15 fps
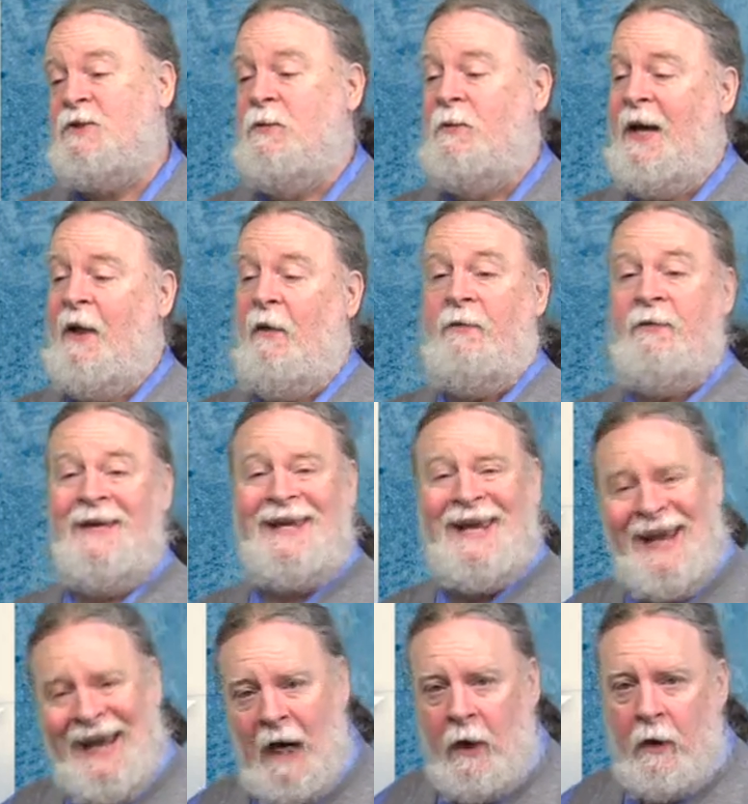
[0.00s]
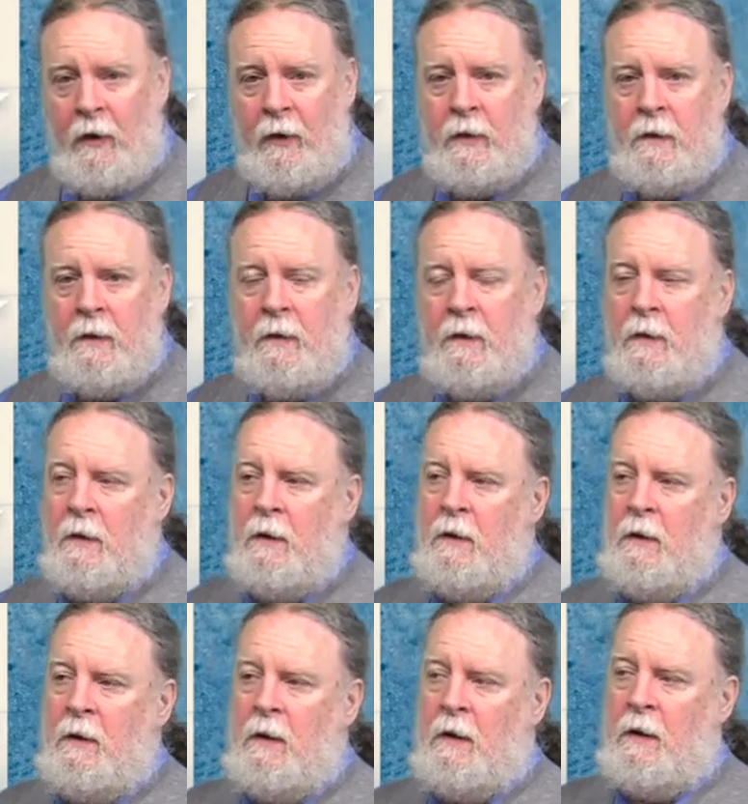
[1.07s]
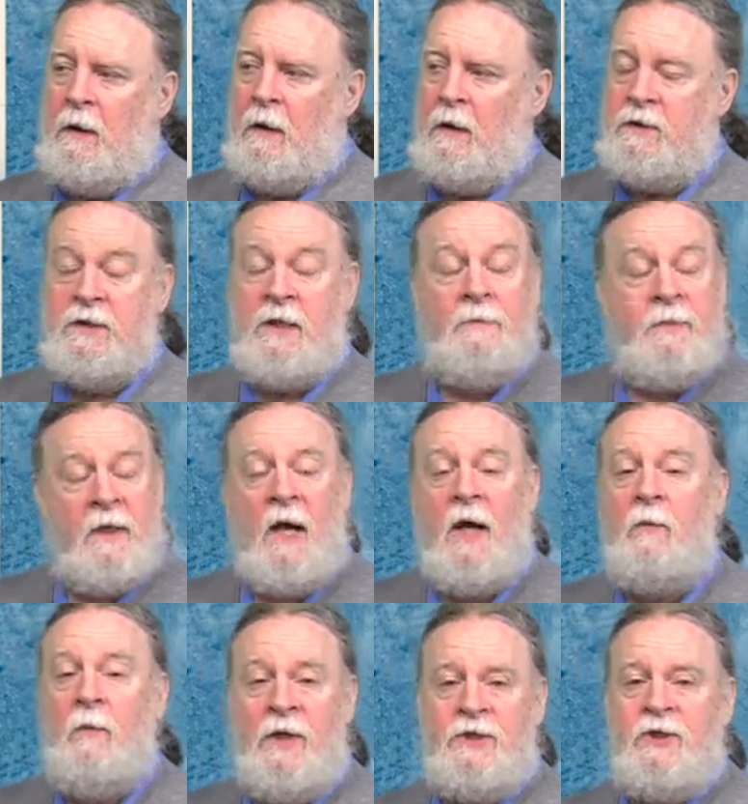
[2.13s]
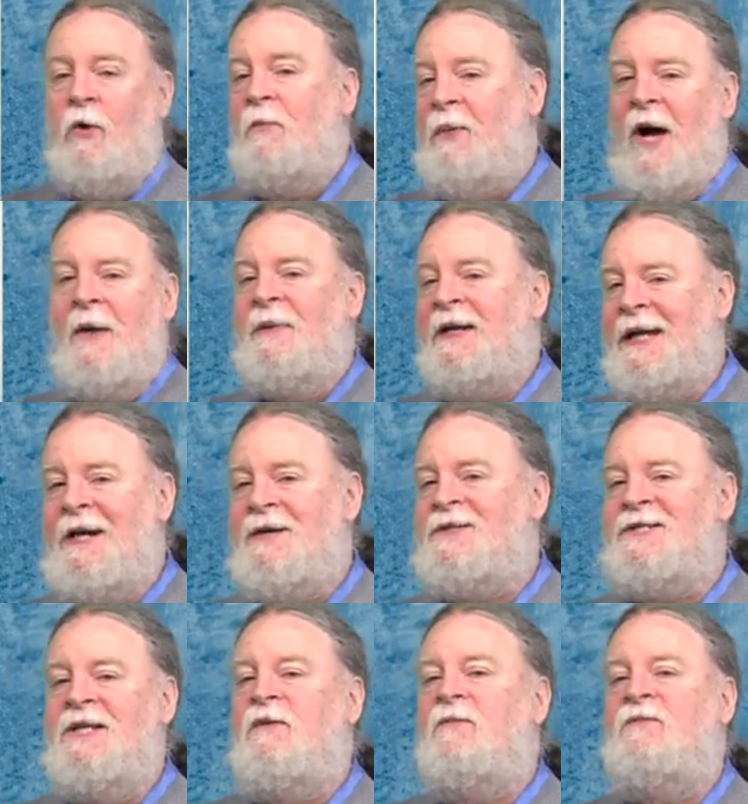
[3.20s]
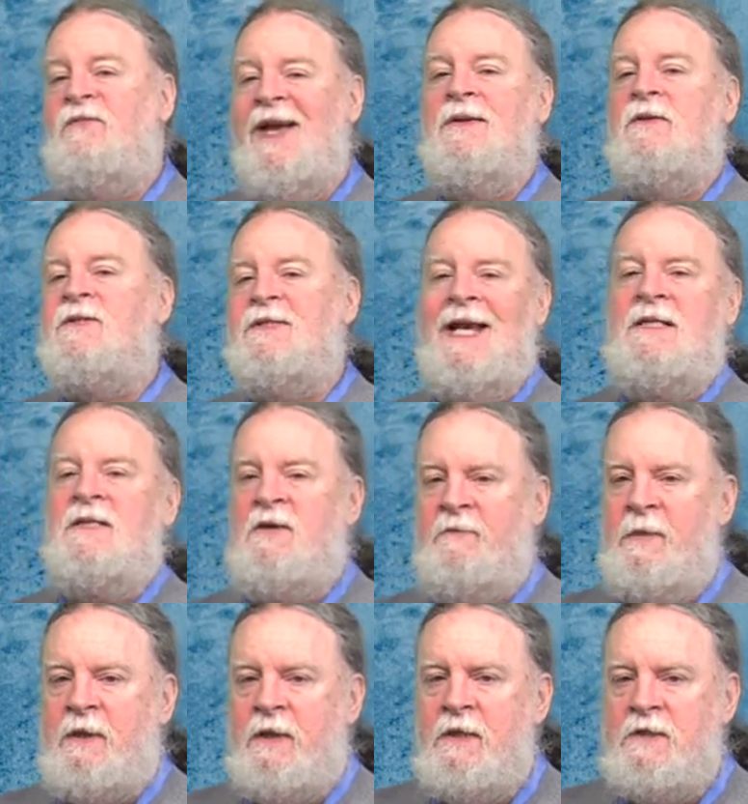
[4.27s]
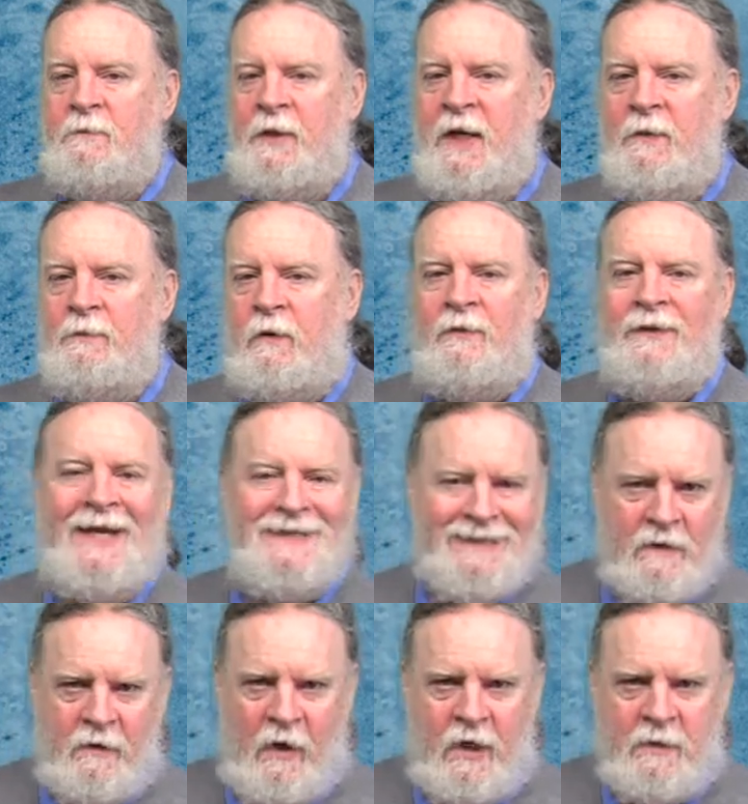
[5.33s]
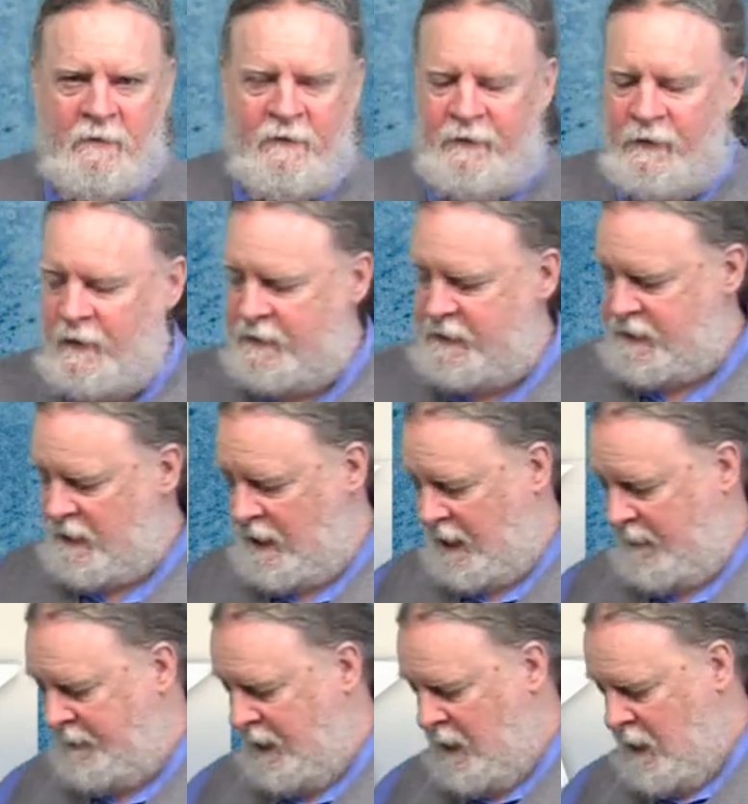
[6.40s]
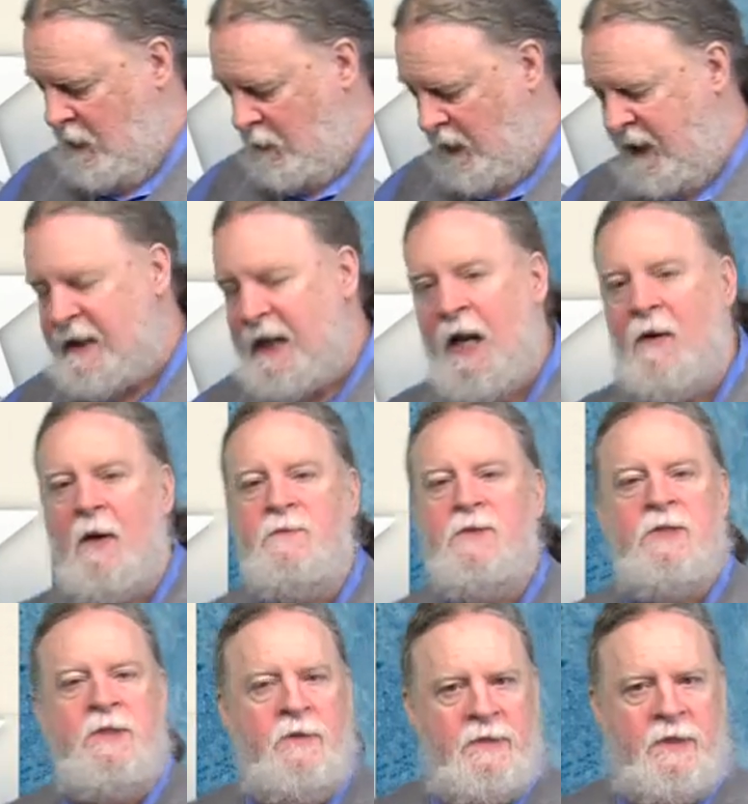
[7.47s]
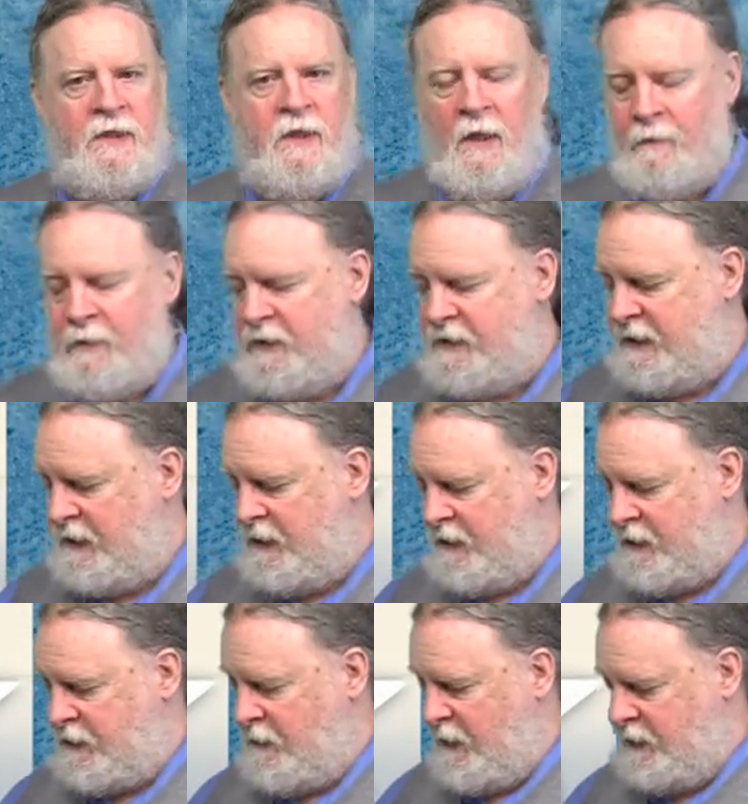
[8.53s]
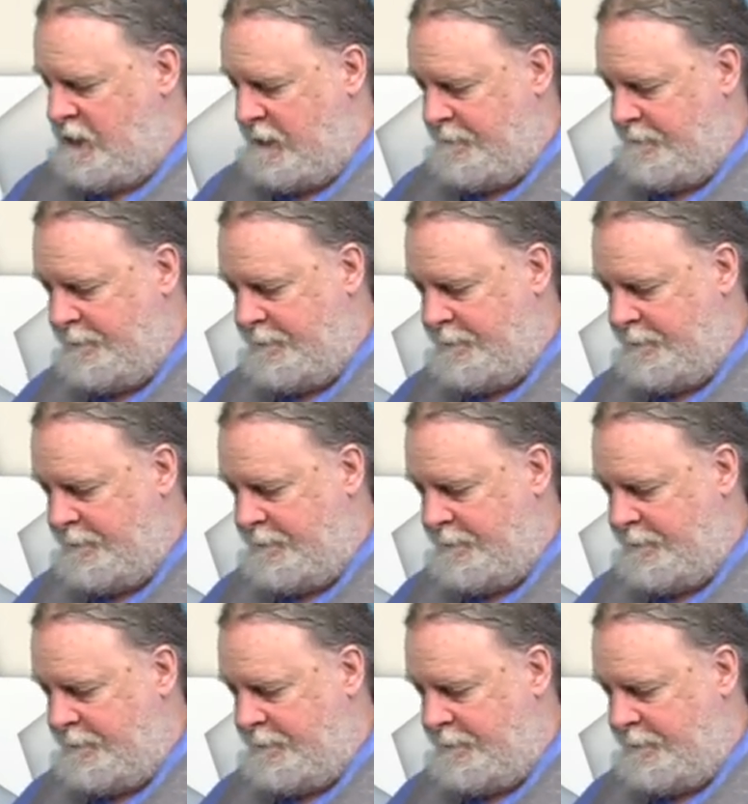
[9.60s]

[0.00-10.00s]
to health care uh, something on which Obamacare still fails tens of millions of people. That's an argument for another time. Right now, I'm just using the number as an illustration.